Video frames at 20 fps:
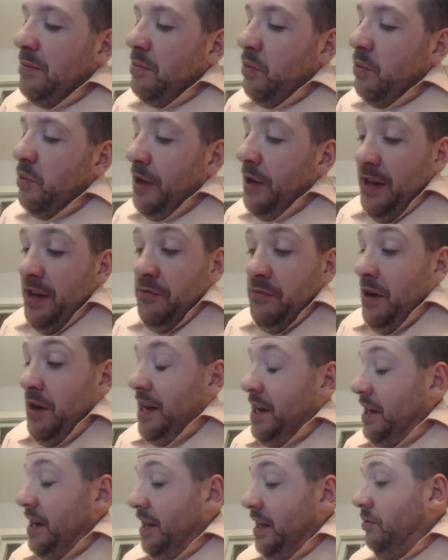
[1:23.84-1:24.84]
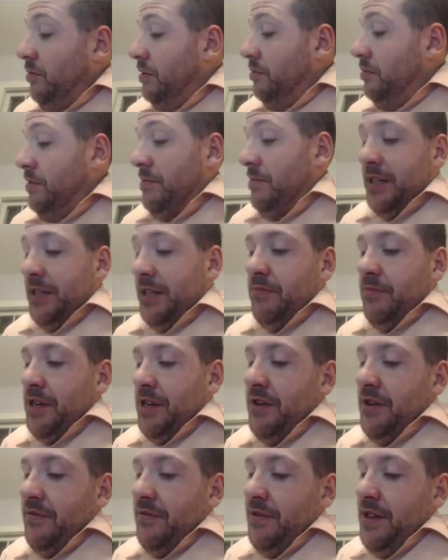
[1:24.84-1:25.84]
we can write an equilibrium
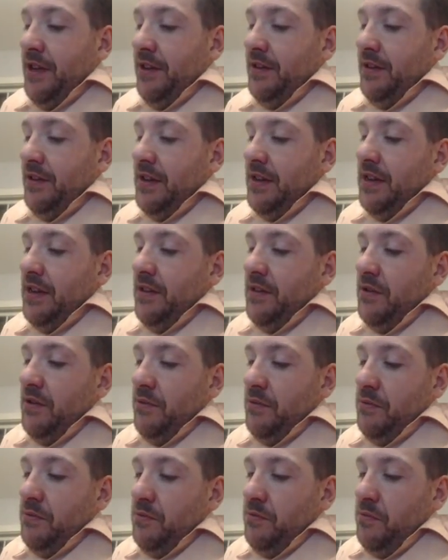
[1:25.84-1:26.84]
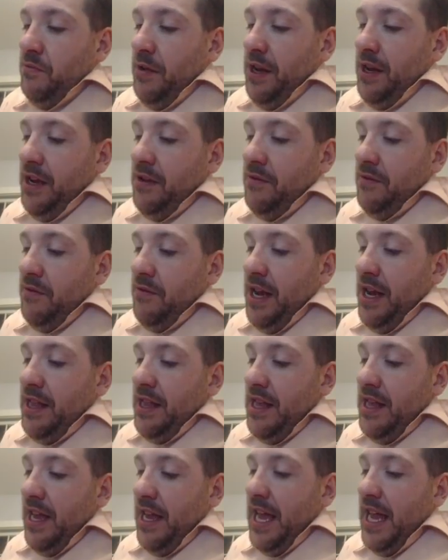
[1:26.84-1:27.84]
expression for this. And so we can
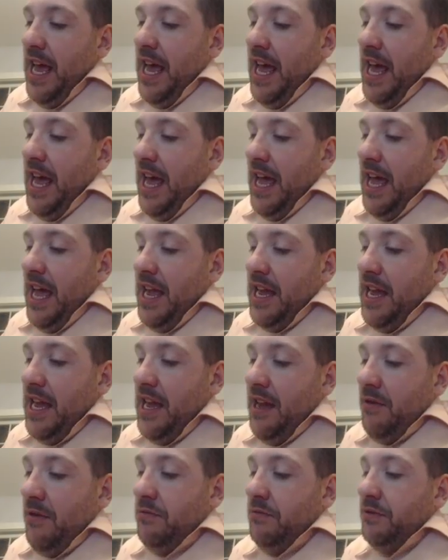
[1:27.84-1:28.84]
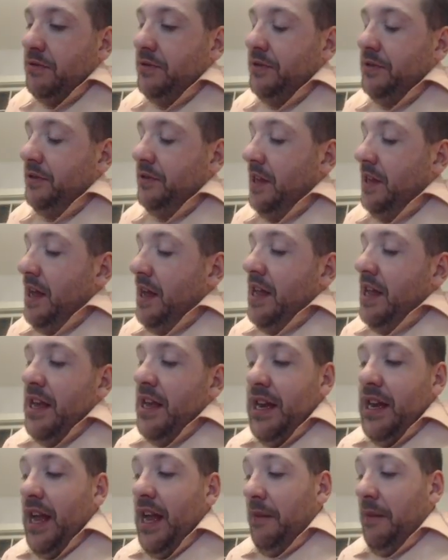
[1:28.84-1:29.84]
write that K equals,
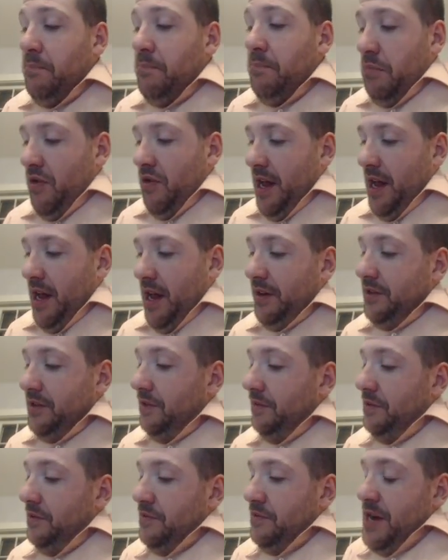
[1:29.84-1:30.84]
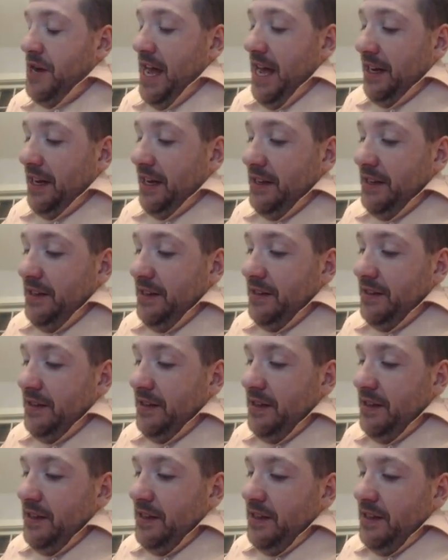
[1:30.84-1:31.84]
again, products over the reactants.
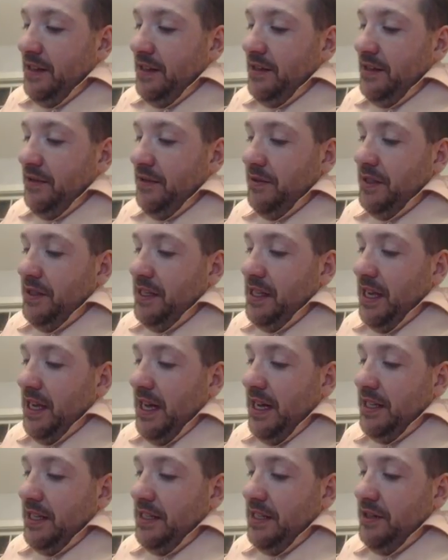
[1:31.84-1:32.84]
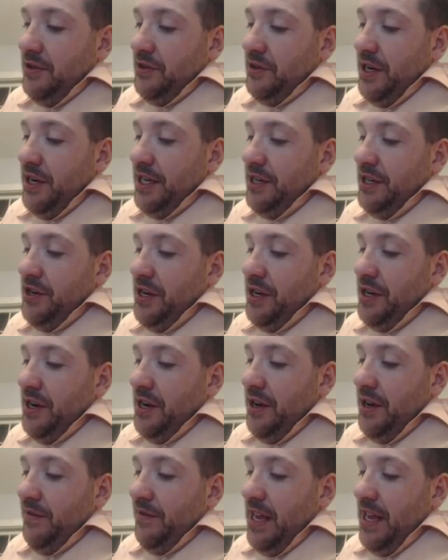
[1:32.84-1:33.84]
So it's the concentration
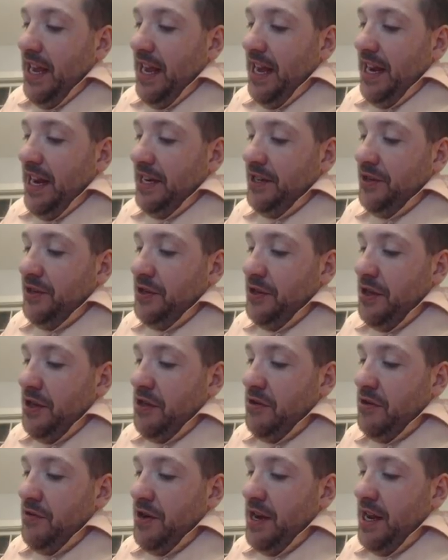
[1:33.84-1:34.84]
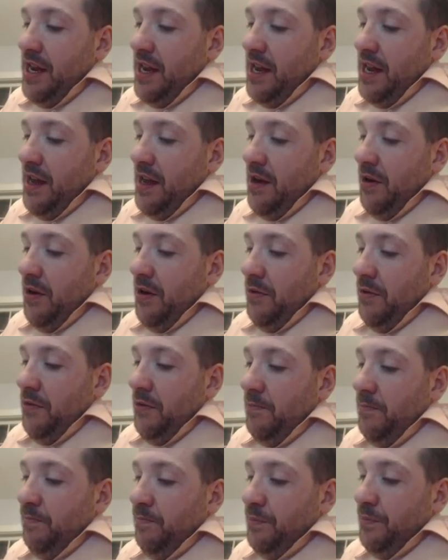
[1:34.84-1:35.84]
of
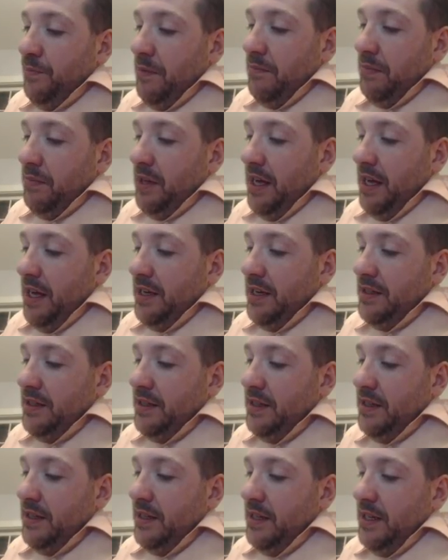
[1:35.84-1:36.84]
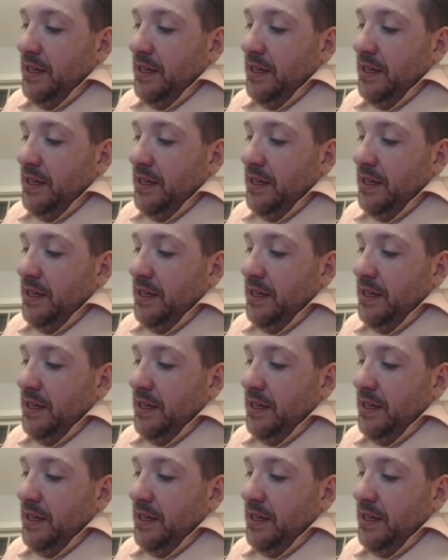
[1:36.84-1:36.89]
H3O plus